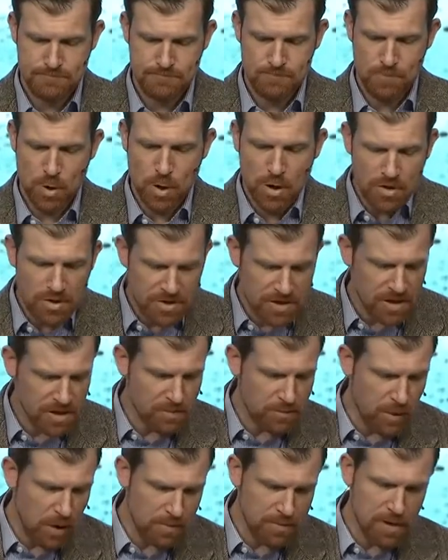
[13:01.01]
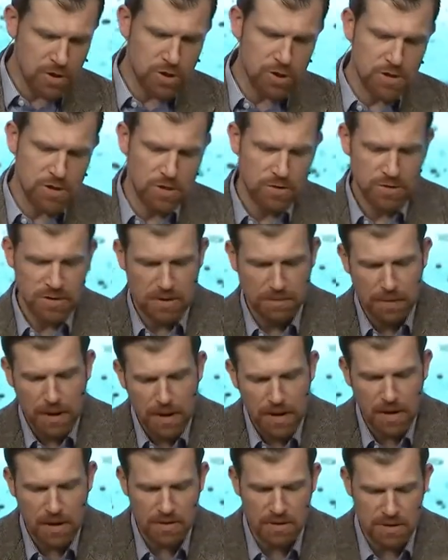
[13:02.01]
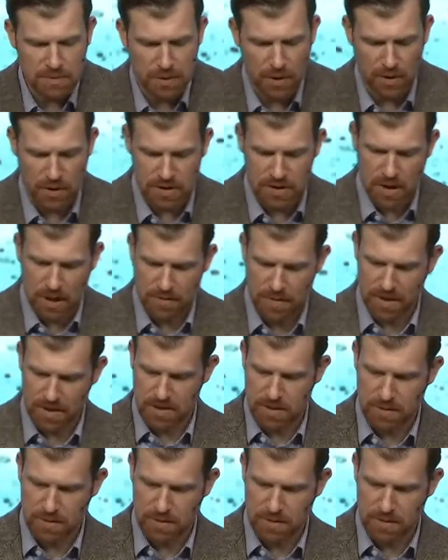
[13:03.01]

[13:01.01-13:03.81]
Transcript: One other thing that Paul mentions here is depending on the Spirit. Let's talk about this.